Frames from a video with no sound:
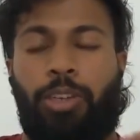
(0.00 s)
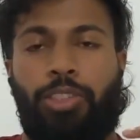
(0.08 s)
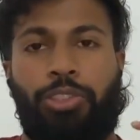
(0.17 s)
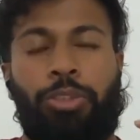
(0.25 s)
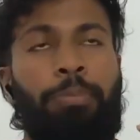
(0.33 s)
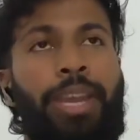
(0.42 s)

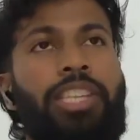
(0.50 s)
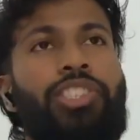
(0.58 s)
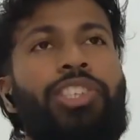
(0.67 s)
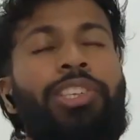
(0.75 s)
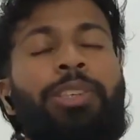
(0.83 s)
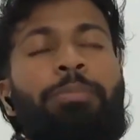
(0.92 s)
So make
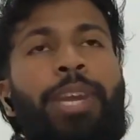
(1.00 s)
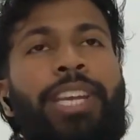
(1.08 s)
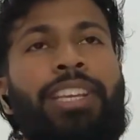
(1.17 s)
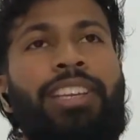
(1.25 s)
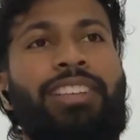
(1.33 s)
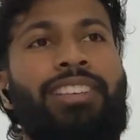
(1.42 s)
sure you're
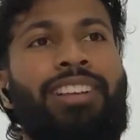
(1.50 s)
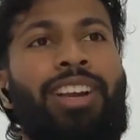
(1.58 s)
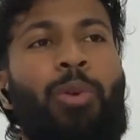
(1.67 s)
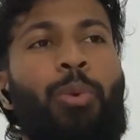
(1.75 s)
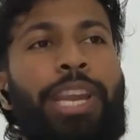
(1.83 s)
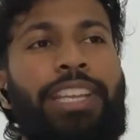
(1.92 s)
picking a
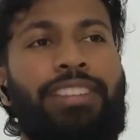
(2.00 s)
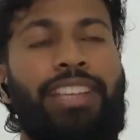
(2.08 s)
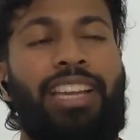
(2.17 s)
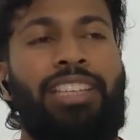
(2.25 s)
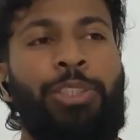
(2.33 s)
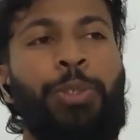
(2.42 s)
weight
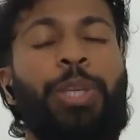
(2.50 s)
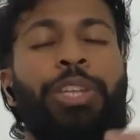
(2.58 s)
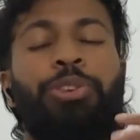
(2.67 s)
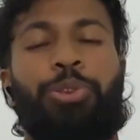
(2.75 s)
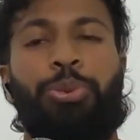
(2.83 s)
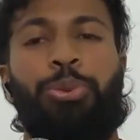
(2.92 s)
that you can
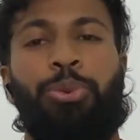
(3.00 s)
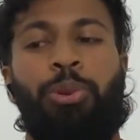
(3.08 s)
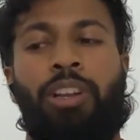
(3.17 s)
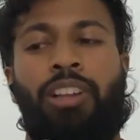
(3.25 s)
do